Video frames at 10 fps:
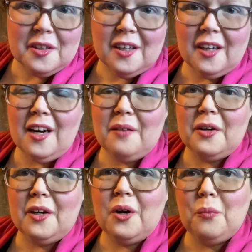not
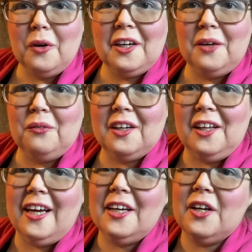having a working ring
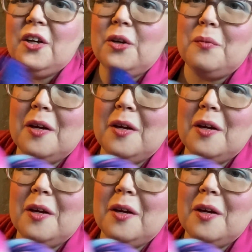light. You'd be